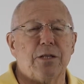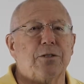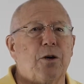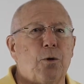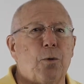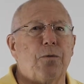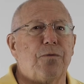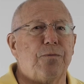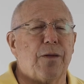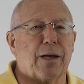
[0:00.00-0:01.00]
So
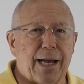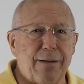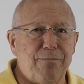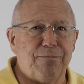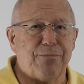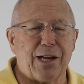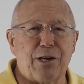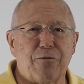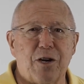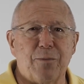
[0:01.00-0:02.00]
again, thank
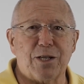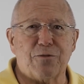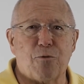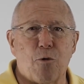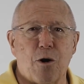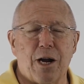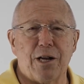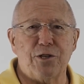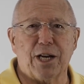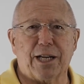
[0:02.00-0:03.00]
you very much for
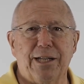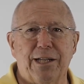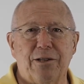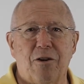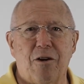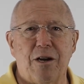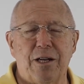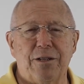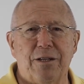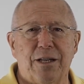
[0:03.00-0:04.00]
checking in
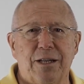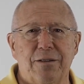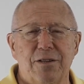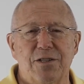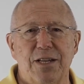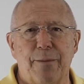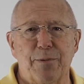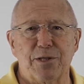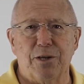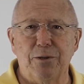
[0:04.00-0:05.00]
on uh, this
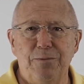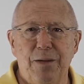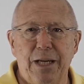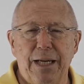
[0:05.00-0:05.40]
episode.